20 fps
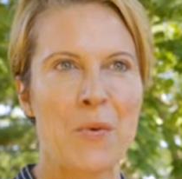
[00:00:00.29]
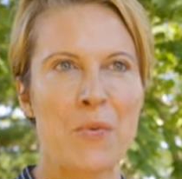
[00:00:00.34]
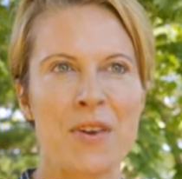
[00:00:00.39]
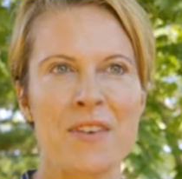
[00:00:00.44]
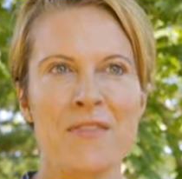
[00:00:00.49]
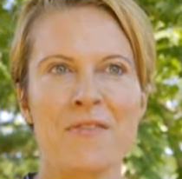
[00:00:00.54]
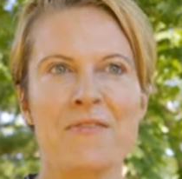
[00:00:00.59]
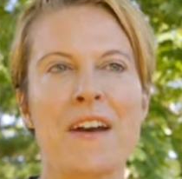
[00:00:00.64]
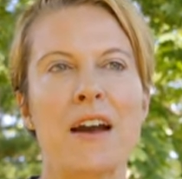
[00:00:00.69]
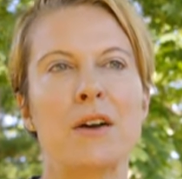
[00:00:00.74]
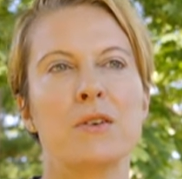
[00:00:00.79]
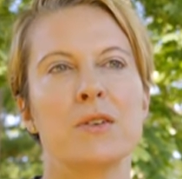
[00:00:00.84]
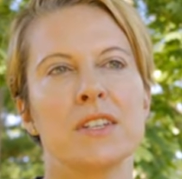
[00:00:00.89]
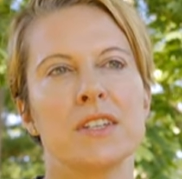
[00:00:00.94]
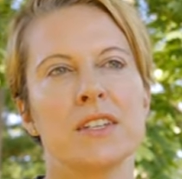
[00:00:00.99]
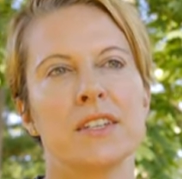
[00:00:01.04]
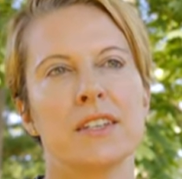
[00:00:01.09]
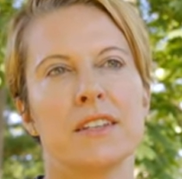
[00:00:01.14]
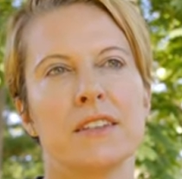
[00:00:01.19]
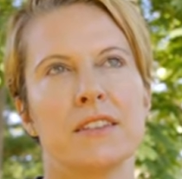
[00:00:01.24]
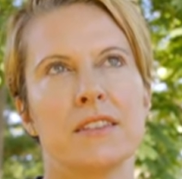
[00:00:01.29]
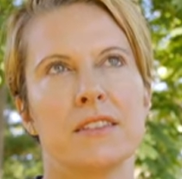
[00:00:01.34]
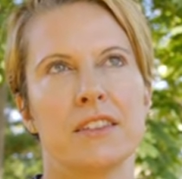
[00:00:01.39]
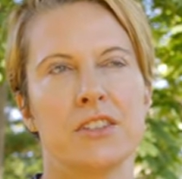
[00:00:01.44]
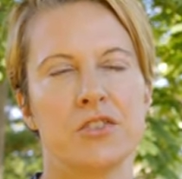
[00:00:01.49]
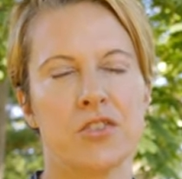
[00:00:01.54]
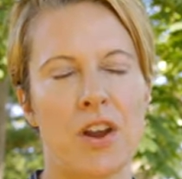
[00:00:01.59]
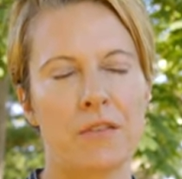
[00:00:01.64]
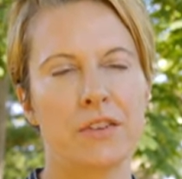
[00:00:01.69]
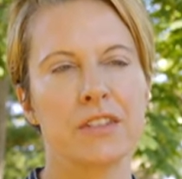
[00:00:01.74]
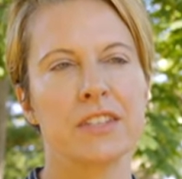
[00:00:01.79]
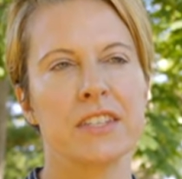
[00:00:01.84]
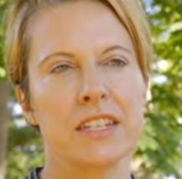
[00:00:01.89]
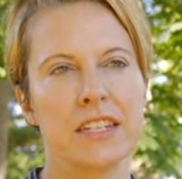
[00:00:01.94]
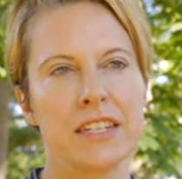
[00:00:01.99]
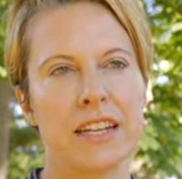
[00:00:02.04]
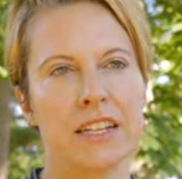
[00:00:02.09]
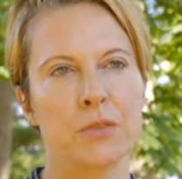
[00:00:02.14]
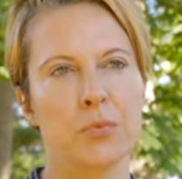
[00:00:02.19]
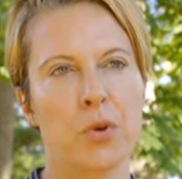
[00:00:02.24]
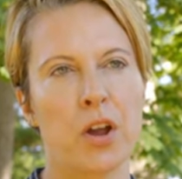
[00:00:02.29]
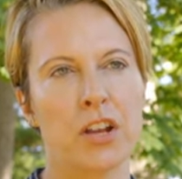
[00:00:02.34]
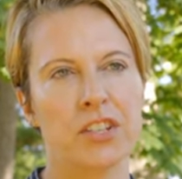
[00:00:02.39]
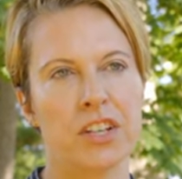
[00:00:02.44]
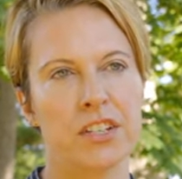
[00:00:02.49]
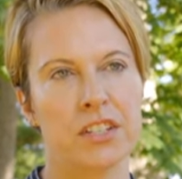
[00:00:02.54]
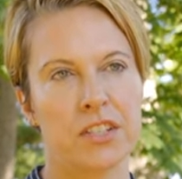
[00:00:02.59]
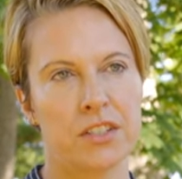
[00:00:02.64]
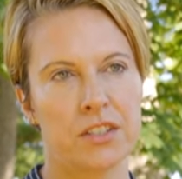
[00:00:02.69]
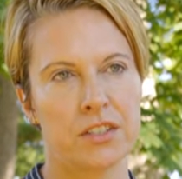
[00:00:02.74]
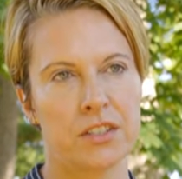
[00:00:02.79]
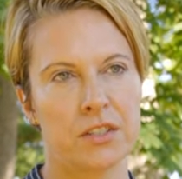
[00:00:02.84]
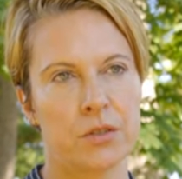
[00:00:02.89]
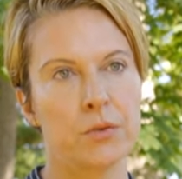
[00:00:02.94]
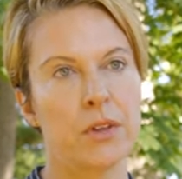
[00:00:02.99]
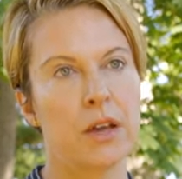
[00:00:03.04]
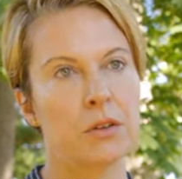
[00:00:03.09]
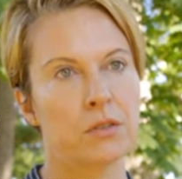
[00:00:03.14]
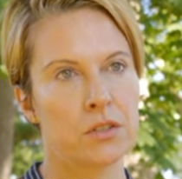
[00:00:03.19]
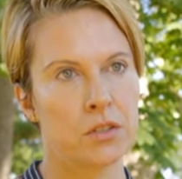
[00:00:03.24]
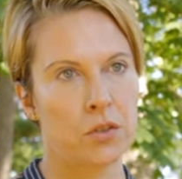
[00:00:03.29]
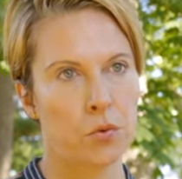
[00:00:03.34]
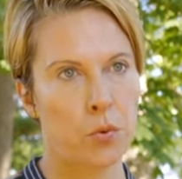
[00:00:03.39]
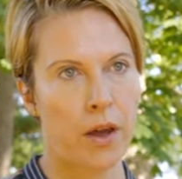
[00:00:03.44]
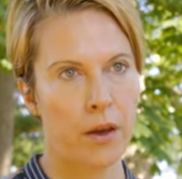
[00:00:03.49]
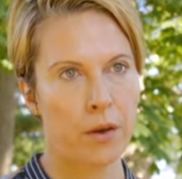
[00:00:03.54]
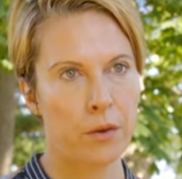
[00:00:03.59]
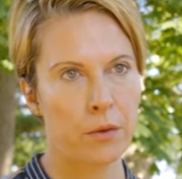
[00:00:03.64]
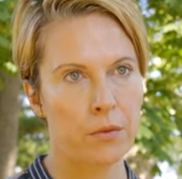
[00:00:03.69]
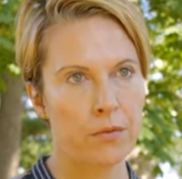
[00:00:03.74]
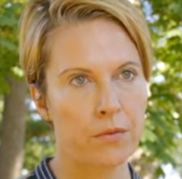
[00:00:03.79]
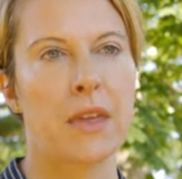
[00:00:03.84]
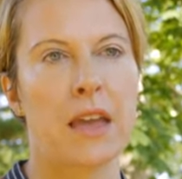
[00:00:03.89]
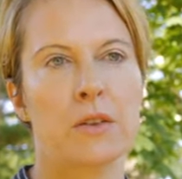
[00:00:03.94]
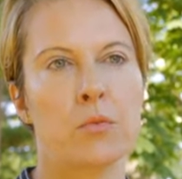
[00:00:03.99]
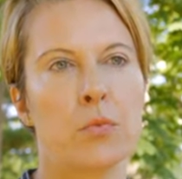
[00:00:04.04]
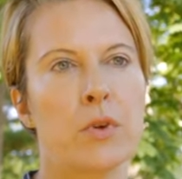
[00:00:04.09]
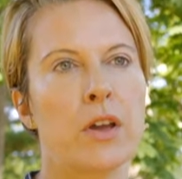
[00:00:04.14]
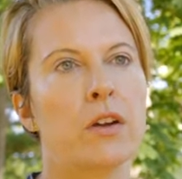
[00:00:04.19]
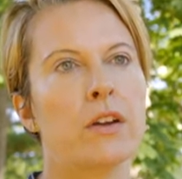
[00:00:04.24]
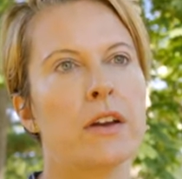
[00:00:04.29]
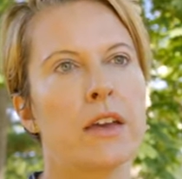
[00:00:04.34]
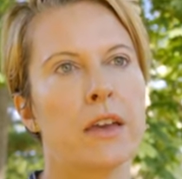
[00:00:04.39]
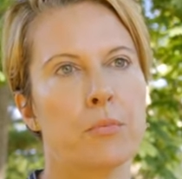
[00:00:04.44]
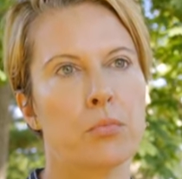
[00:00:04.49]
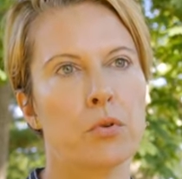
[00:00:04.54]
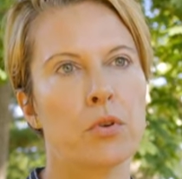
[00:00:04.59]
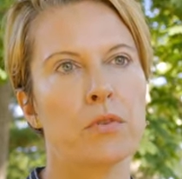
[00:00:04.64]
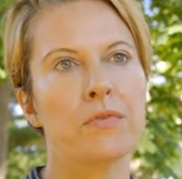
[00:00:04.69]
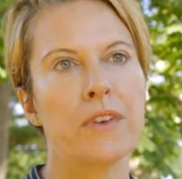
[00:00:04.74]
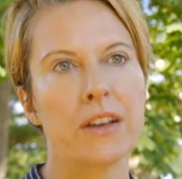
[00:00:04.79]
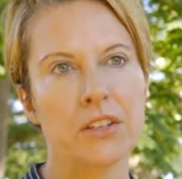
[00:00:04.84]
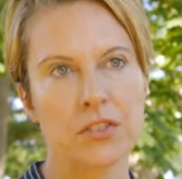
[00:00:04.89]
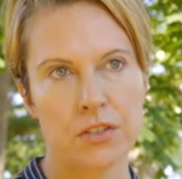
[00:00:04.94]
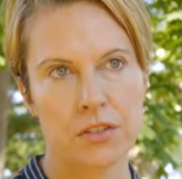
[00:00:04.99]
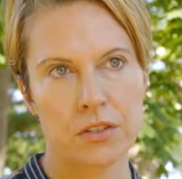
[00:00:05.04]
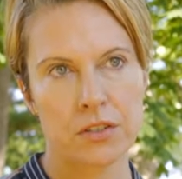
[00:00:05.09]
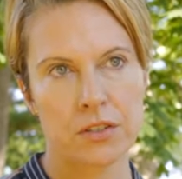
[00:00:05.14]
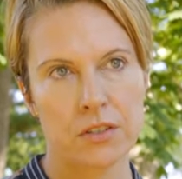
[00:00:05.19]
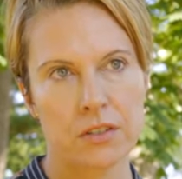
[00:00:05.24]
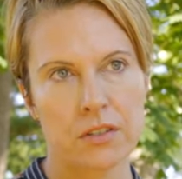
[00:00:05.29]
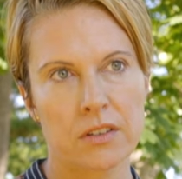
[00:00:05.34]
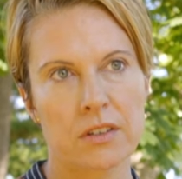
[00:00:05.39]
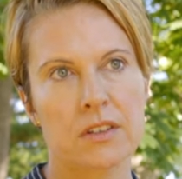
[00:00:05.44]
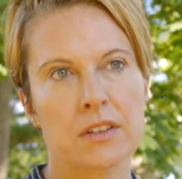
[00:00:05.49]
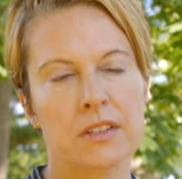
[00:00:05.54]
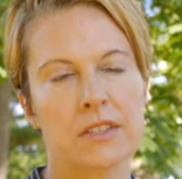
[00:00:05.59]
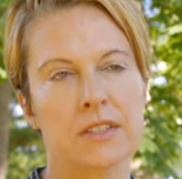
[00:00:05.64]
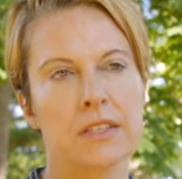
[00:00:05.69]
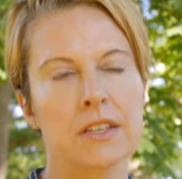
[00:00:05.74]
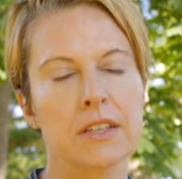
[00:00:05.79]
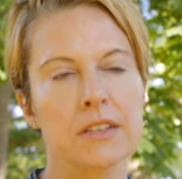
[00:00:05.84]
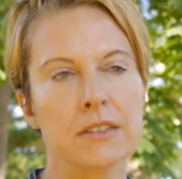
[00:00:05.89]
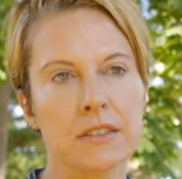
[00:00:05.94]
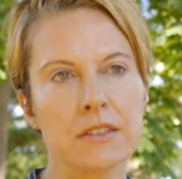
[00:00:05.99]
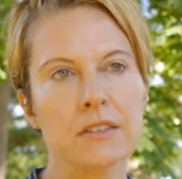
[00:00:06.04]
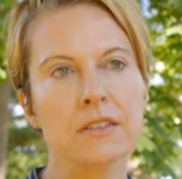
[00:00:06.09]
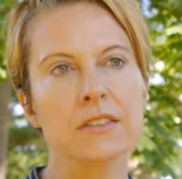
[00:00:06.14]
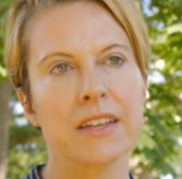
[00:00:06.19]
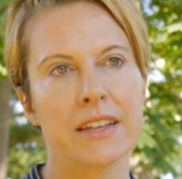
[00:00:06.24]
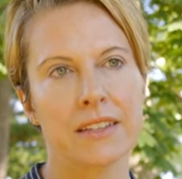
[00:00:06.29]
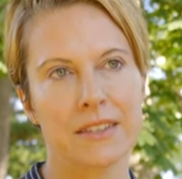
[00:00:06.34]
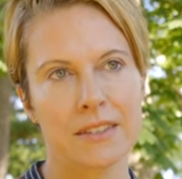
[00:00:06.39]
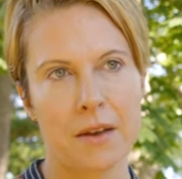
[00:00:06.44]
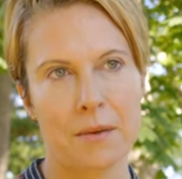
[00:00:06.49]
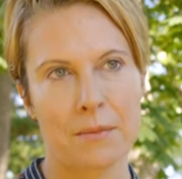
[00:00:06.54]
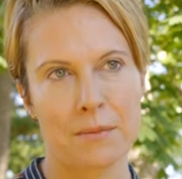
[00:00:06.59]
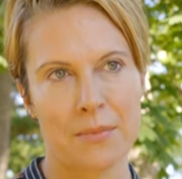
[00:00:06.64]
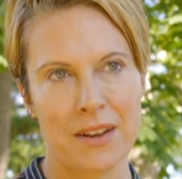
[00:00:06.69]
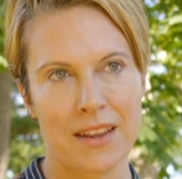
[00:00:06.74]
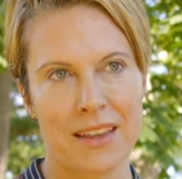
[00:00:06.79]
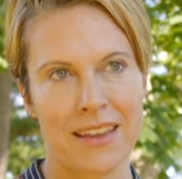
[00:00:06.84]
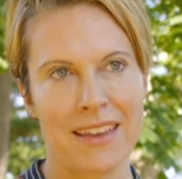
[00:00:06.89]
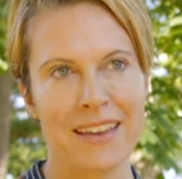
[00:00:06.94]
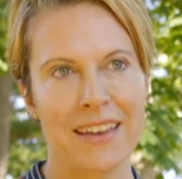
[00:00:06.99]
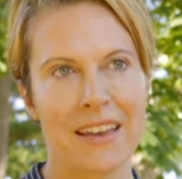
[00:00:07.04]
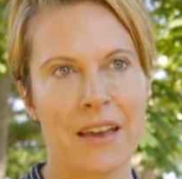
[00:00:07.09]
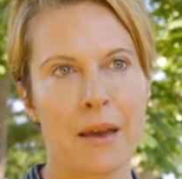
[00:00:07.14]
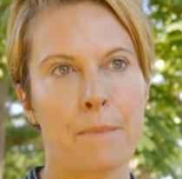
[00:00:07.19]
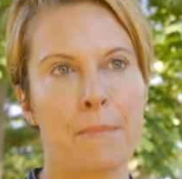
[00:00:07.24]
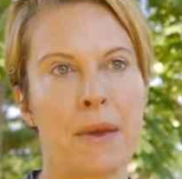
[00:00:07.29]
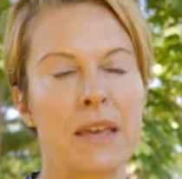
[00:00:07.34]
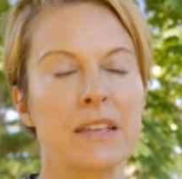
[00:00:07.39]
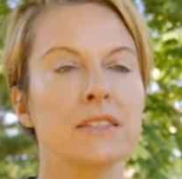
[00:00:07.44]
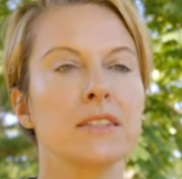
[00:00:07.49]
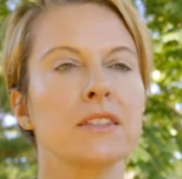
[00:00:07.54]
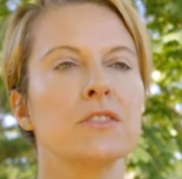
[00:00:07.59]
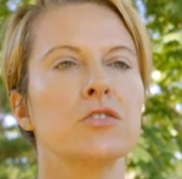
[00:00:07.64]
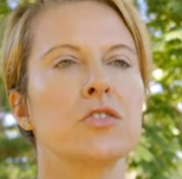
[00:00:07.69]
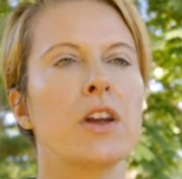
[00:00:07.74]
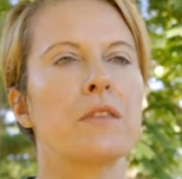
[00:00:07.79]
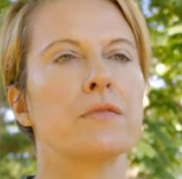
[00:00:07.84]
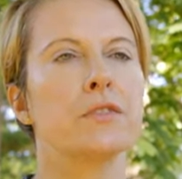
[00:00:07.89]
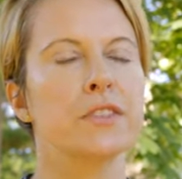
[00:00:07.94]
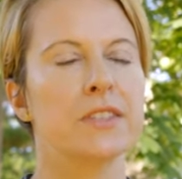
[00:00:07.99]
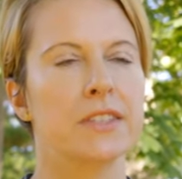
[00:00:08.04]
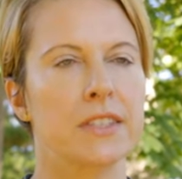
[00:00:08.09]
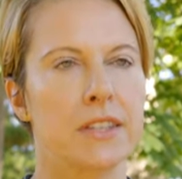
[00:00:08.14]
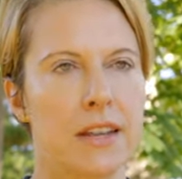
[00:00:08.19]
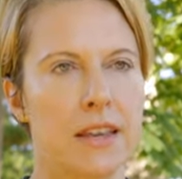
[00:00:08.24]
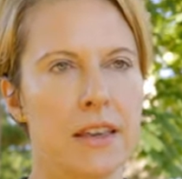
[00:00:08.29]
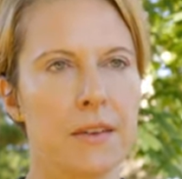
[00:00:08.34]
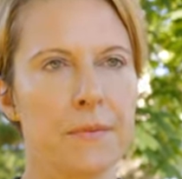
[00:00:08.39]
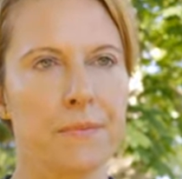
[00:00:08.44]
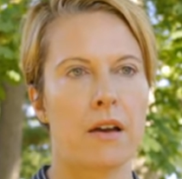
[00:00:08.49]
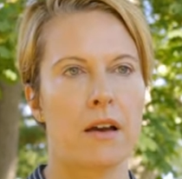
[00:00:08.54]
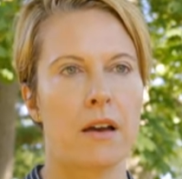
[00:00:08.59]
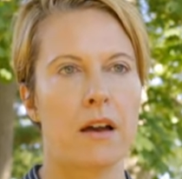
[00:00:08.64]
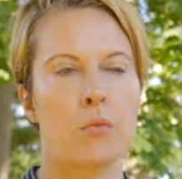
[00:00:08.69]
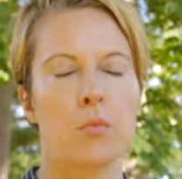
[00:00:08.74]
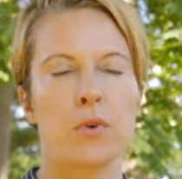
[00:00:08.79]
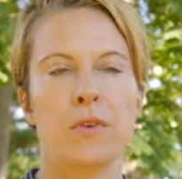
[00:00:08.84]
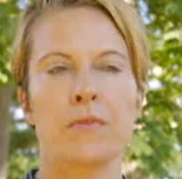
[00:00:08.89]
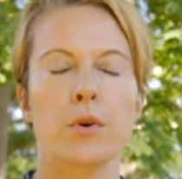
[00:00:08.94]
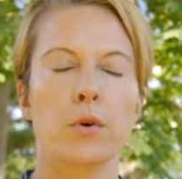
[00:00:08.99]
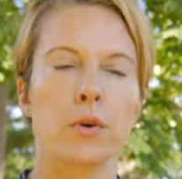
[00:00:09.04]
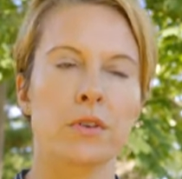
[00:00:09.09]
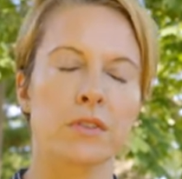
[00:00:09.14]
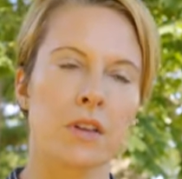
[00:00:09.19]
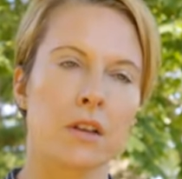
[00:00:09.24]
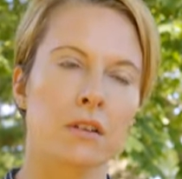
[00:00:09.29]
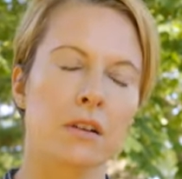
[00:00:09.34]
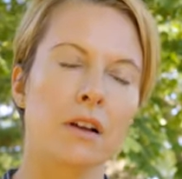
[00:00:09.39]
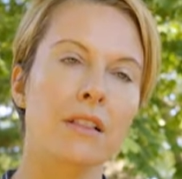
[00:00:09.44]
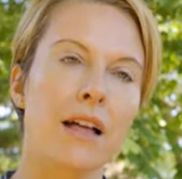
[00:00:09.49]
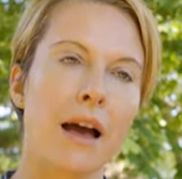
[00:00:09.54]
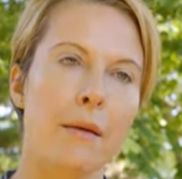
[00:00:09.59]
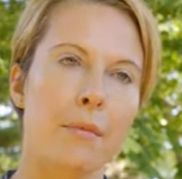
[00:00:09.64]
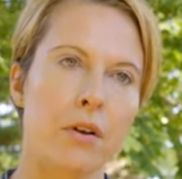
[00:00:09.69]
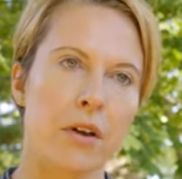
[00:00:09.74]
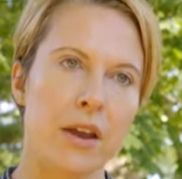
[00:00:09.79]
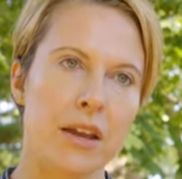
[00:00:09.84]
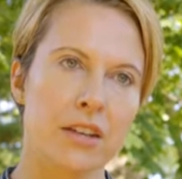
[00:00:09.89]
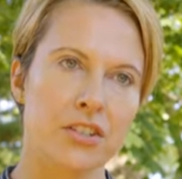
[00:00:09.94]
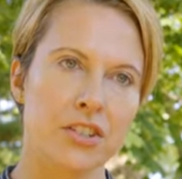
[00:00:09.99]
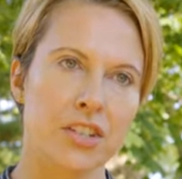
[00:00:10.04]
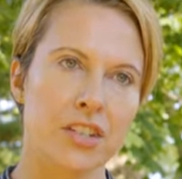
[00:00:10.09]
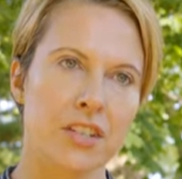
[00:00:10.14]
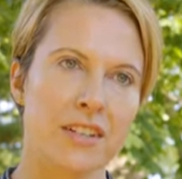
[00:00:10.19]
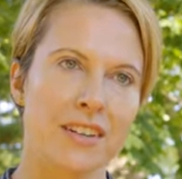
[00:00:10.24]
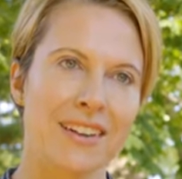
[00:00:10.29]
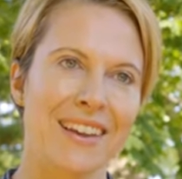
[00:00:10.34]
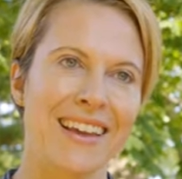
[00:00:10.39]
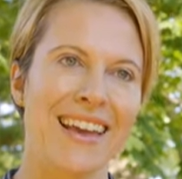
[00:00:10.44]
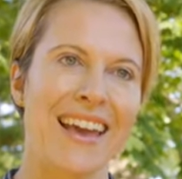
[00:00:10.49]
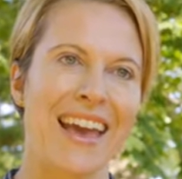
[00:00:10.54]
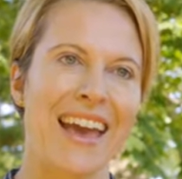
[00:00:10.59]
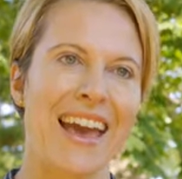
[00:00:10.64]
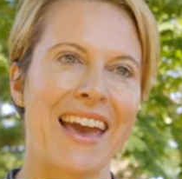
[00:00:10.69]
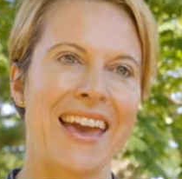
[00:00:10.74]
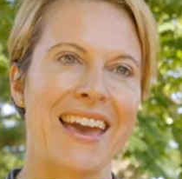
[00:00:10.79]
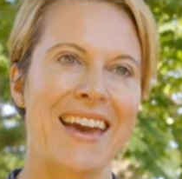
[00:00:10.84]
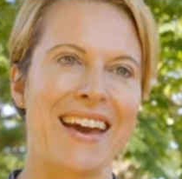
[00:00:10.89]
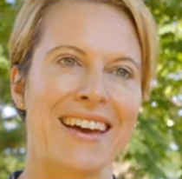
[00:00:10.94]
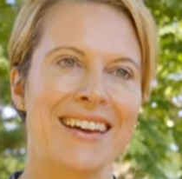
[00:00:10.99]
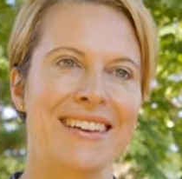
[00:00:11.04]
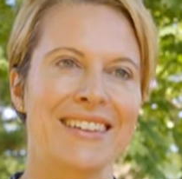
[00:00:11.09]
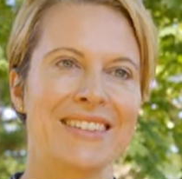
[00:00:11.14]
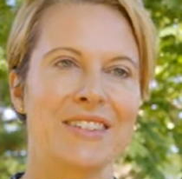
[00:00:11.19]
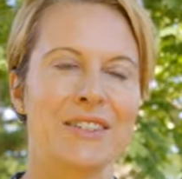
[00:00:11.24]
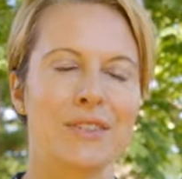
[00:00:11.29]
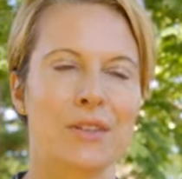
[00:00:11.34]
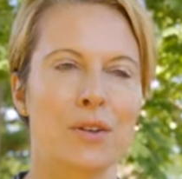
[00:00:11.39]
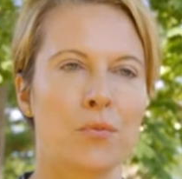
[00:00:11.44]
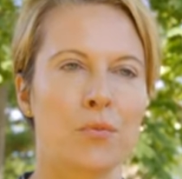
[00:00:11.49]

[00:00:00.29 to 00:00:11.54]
We founded the Traverse City Dance Project in 2012, and we are a professional seasonal dance company based in Traverse City. We focus on collaboration and